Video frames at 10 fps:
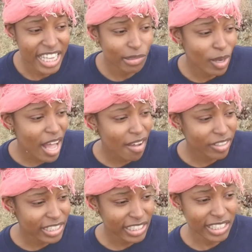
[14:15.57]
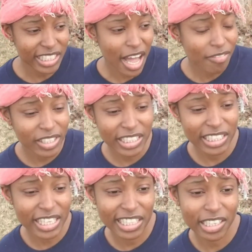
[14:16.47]
That's what confidence is. Confidence
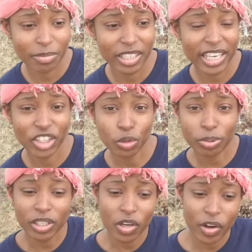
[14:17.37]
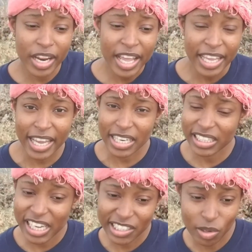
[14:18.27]
is not something that you put on and it
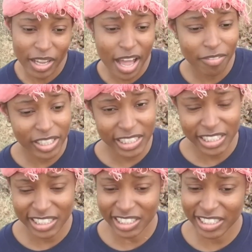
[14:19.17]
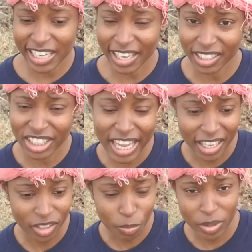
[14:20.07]
stays on. Confidence is just like a
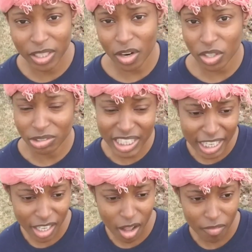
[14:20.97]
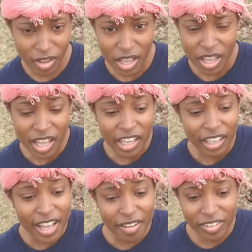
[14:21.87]
jacket. You put it on, you take it off.
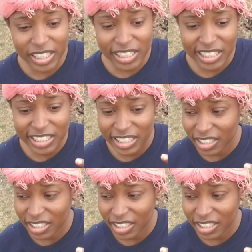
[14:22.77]
Confidence